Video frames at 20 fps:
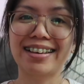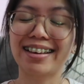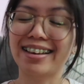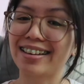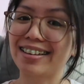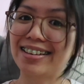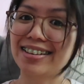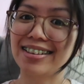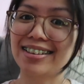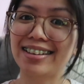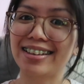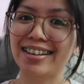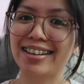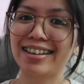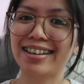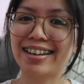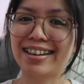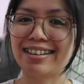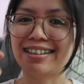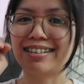can you see
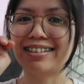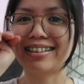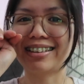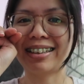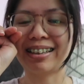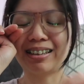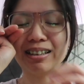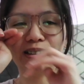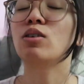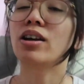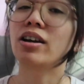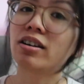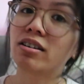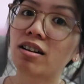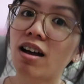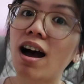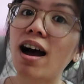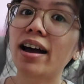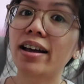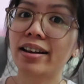it? Can you see it? We are
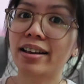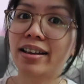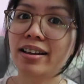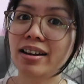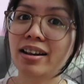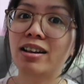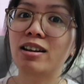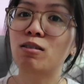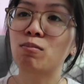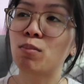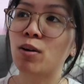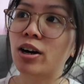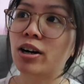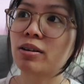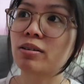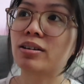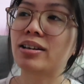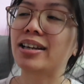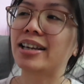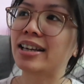not in an
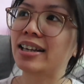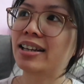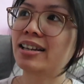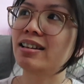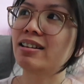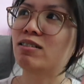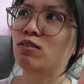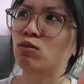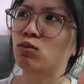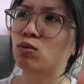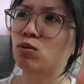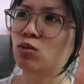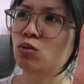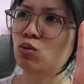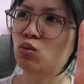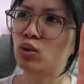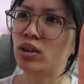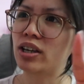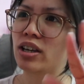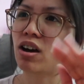apart in
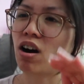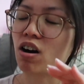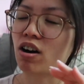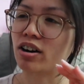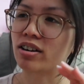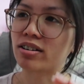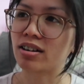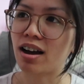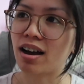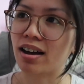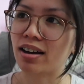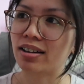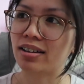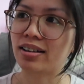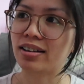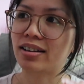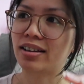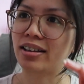we are not